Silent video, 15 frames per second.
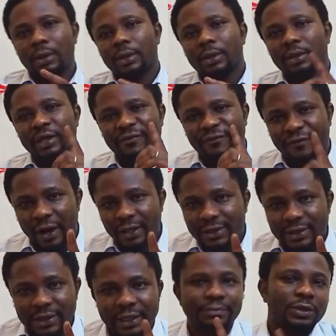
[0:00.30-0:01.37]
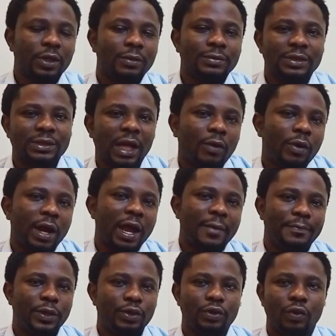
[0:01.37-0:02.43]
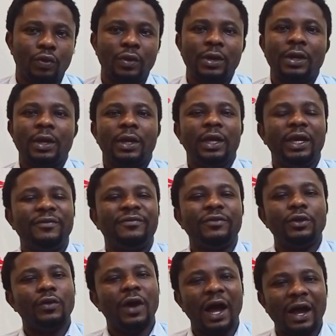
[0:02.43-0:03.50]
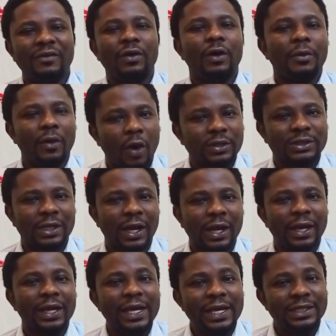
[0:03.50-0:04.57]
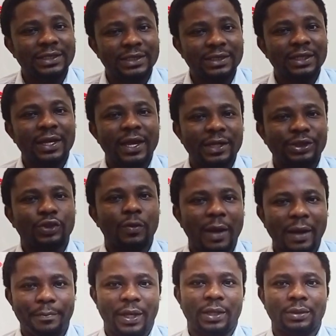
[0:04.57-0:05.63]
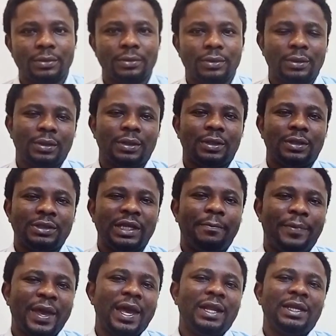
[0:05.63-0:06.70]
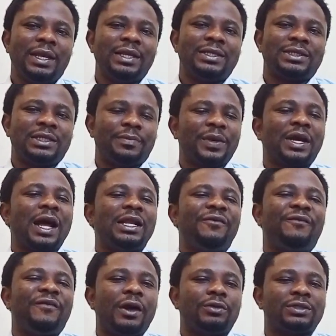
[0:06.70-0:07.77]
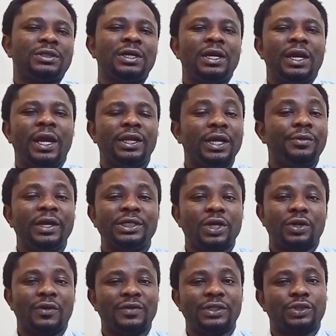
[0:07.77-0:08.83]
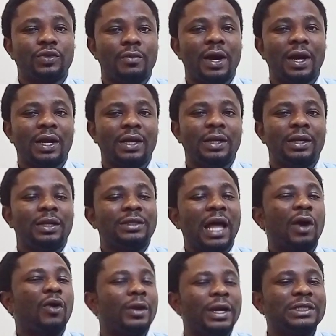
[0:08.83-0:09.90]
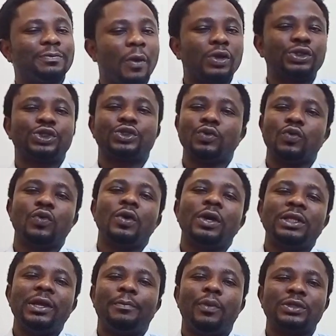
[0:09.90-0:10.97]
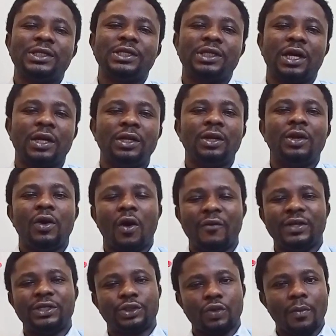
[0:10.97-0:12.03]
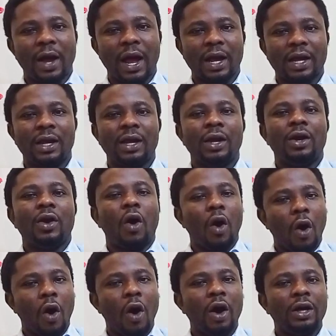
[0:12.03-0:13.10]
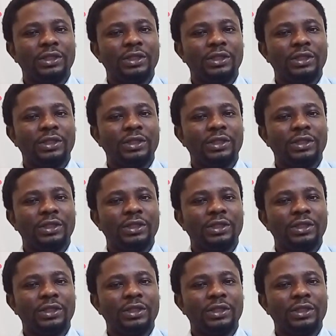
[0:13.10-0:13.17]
The first symptoms that will help you know if you have ulcer is a stomach pain. The pain is typically felt in the region of the stomach that corresponds to the position of the stomach or